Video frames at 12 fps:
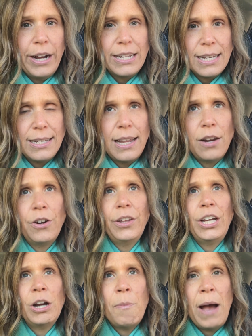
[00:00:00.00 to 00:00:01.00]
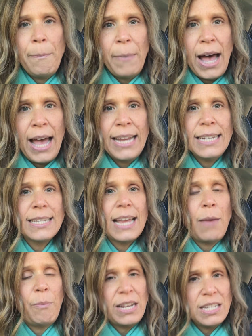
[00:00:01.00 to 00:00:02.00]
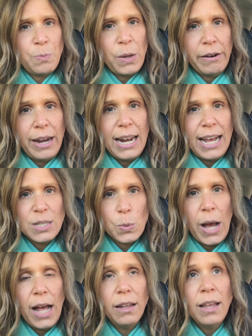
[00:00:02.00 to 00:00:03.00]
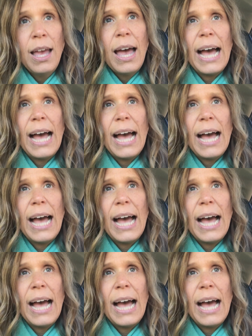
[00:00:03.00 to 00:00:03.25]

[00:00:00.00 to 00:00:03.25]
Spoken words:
as I said earlier, my mind and my spirit as well.